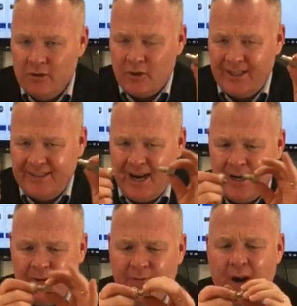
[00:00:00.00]
So that
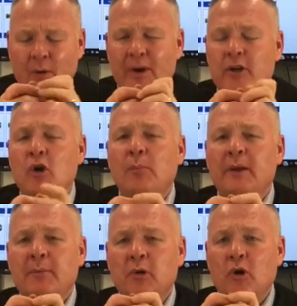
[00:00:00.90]
dart of air where the
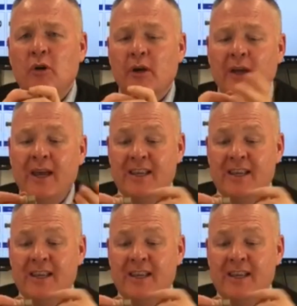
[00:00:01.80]
coupling plug,